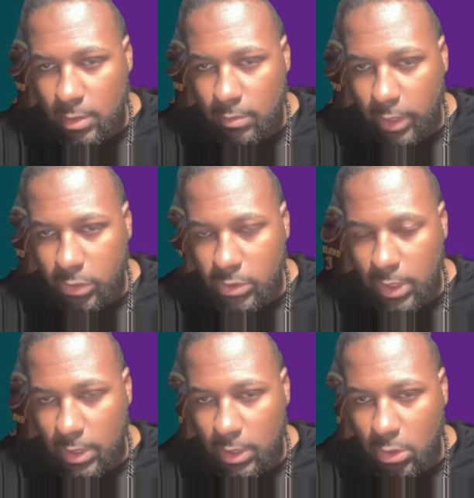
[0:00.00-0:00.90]
Michael's
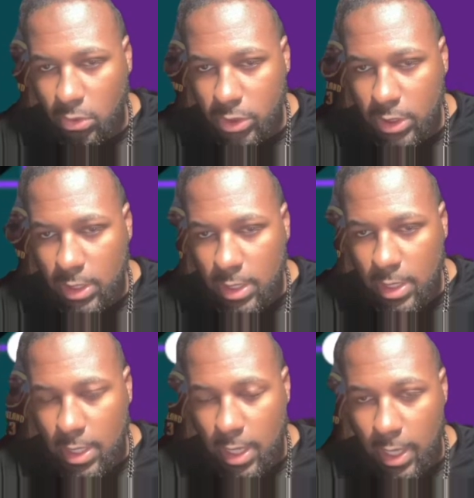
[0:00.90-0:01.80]
taking the Eagles.
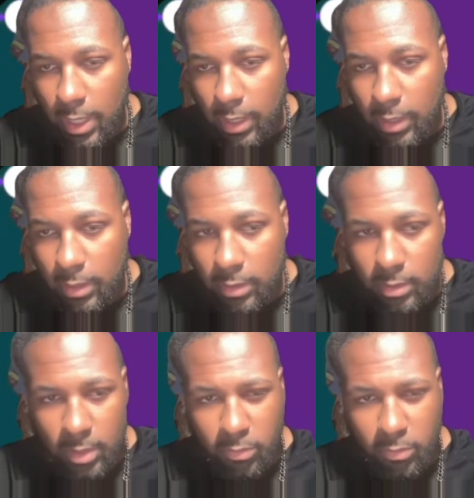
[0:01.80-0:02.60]
And